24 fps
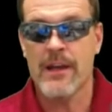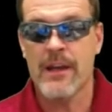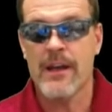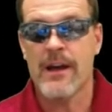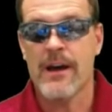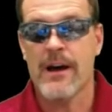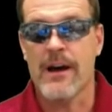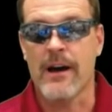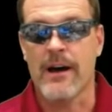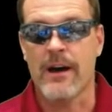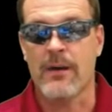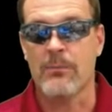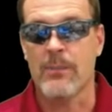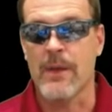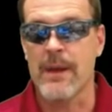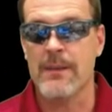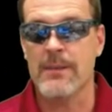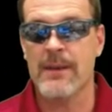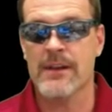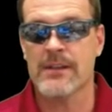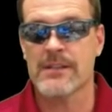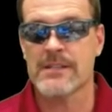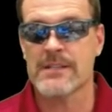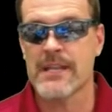Uh,
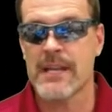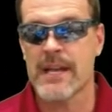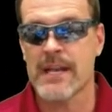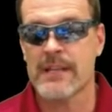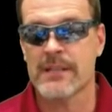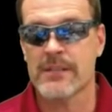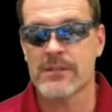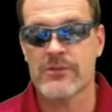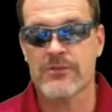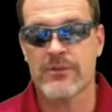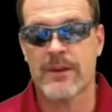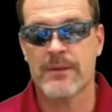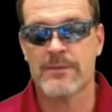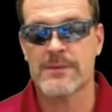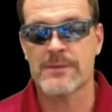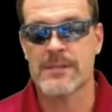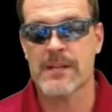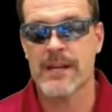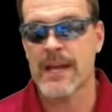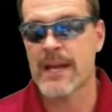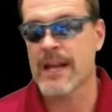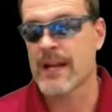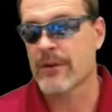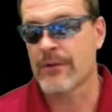maybe I'll see you on the streams
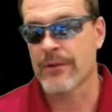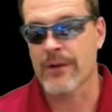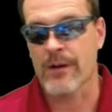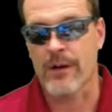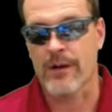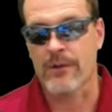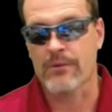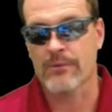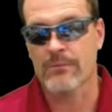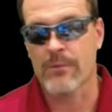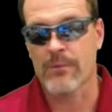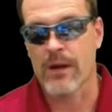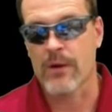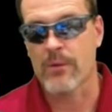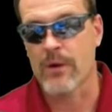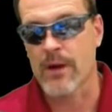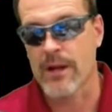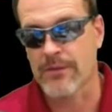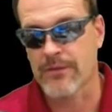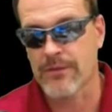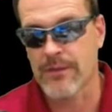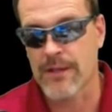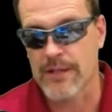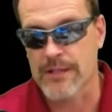tonight. I don't know. My
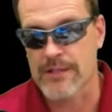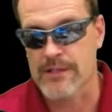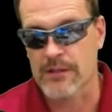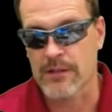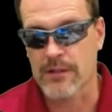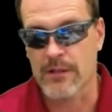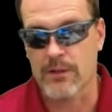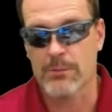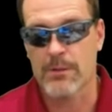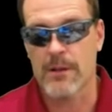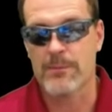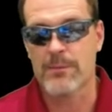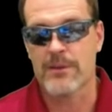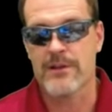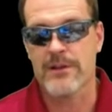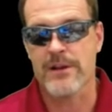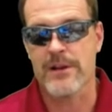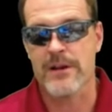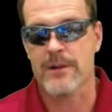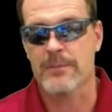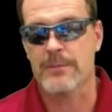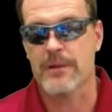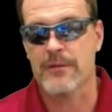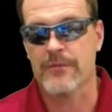wife gets a little bit
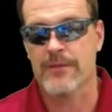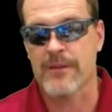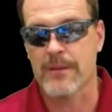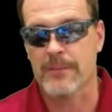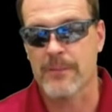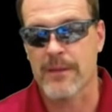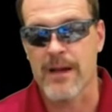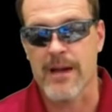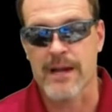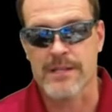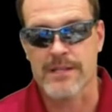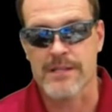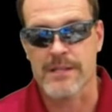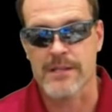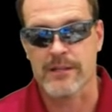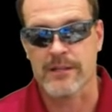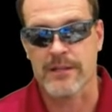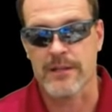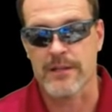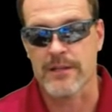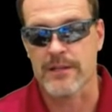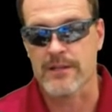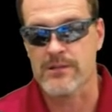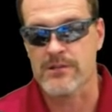perturbed if I'm
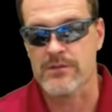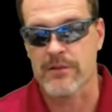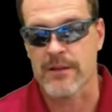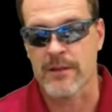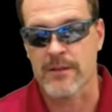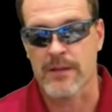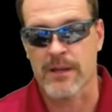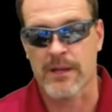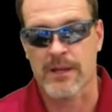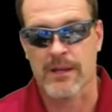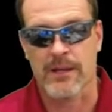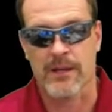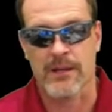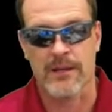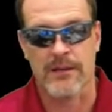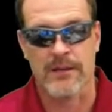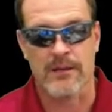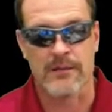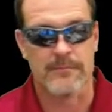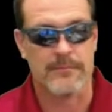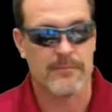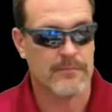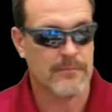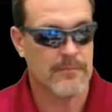constantly streaming,
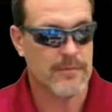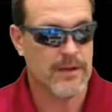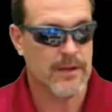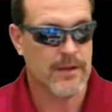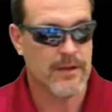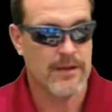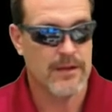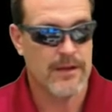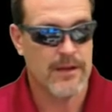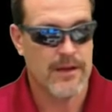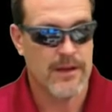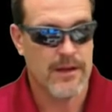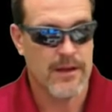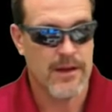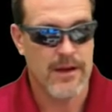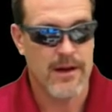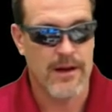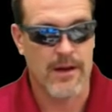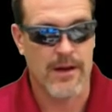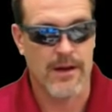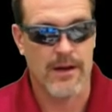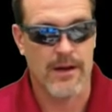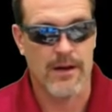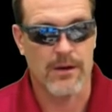and
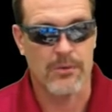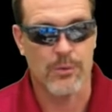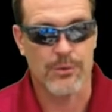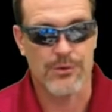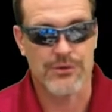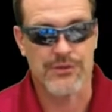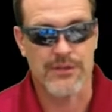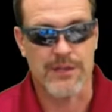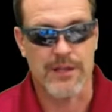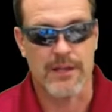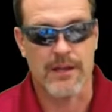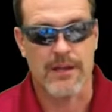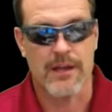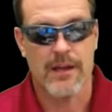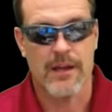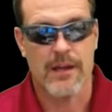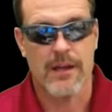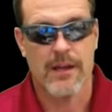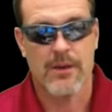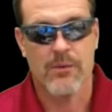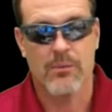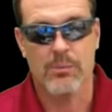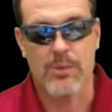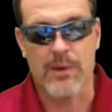uh, we'll see.
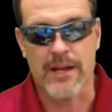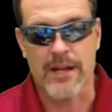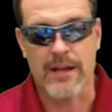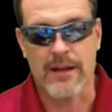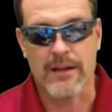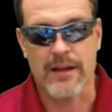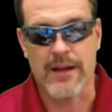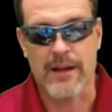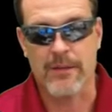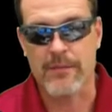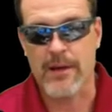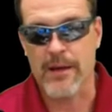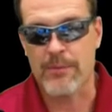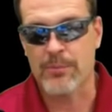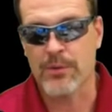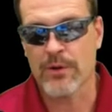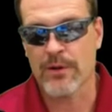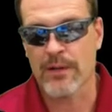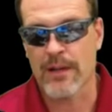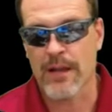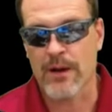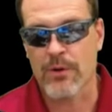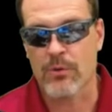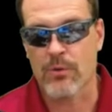But I, I, I, put
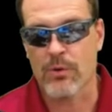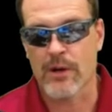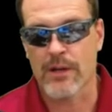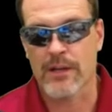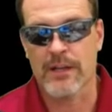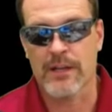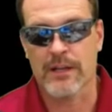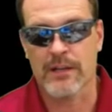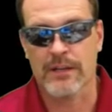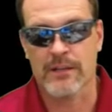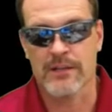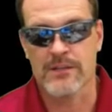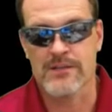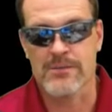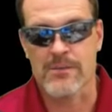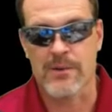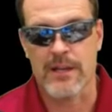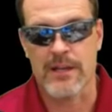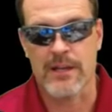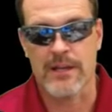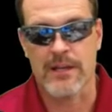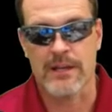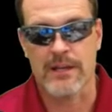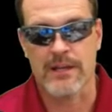a lot of work in this
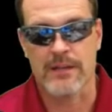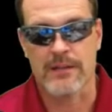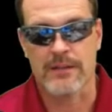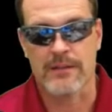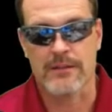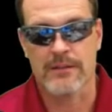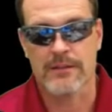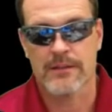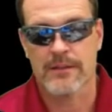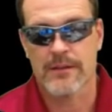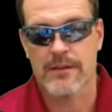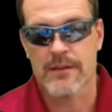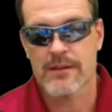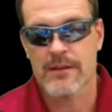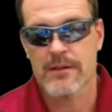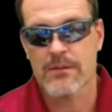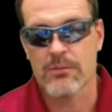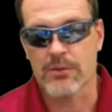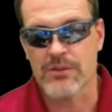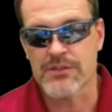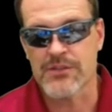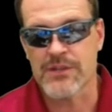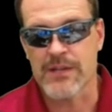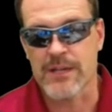week, and
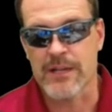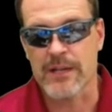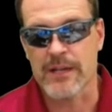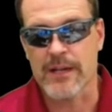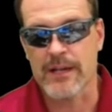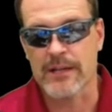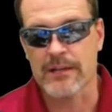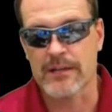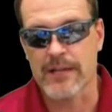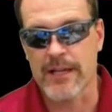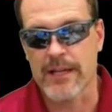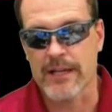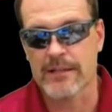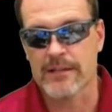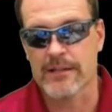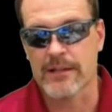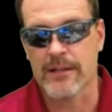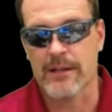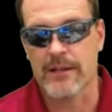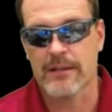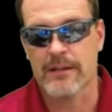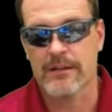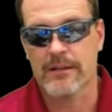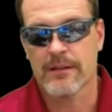we'll see. I'd like
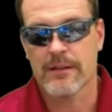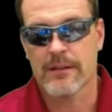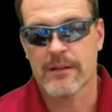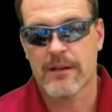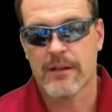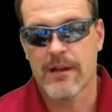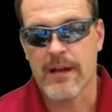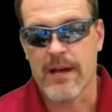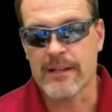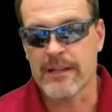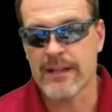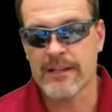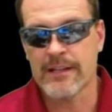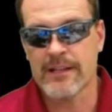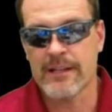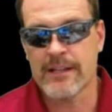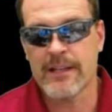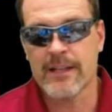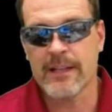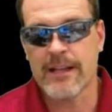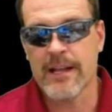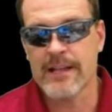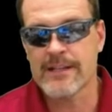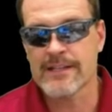to. I'd like to
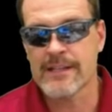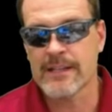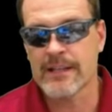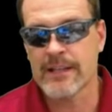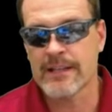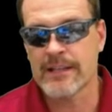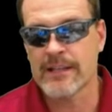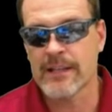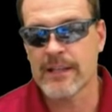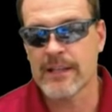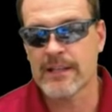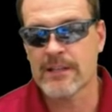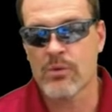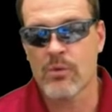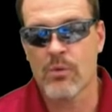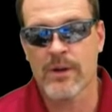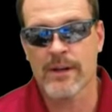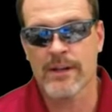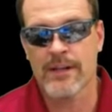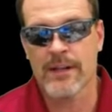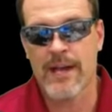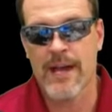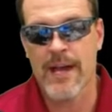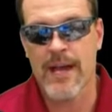get guys. I'd like to get to
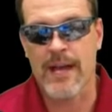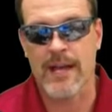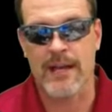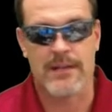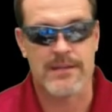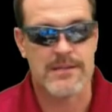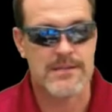1K.